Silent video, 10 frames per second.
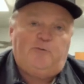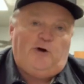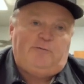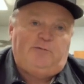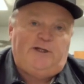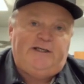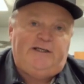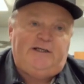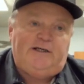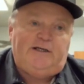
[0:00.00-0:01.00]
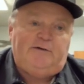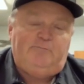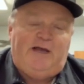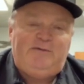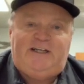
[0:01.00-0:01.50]
probably
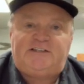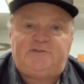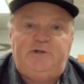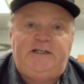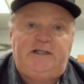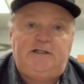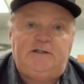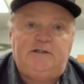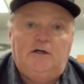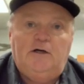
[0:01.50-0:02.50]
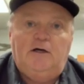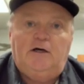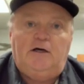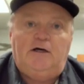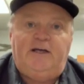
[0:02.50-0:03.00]
maybe next weekend.
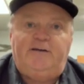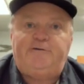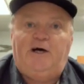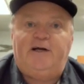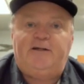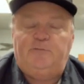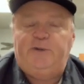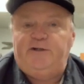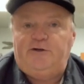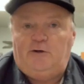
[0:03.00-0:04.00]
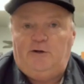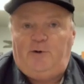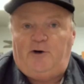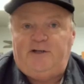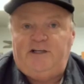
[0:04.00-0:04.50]
If not, it'll be the early
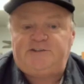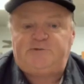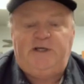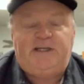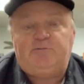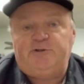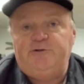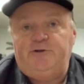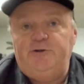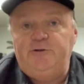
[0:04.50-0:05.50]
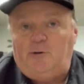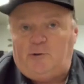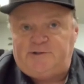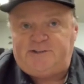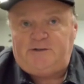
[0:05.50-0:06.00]
part of next week, and we'll do a new
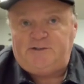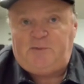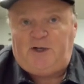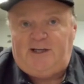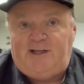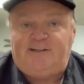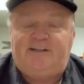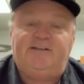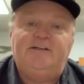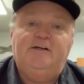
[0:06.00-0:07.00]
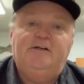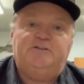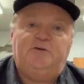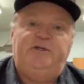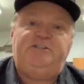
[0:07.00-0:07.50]
quarter scale spotlight then.
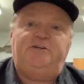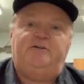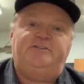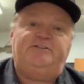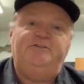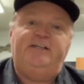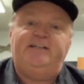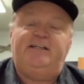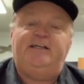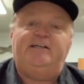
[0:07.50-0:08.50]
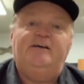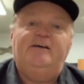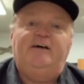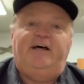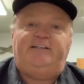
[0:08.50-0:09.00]
So be sure to tune in then.
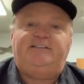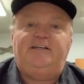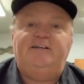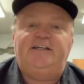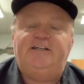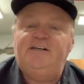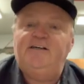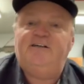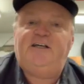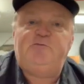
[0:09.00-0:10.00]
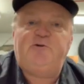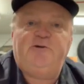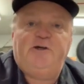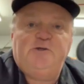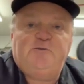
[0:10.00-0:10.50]
And until then, keep the
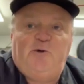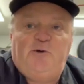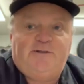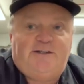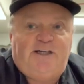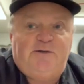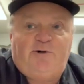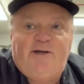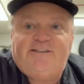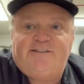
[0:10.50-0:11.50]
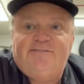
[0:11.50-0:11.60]
triggers pulled and keep racing.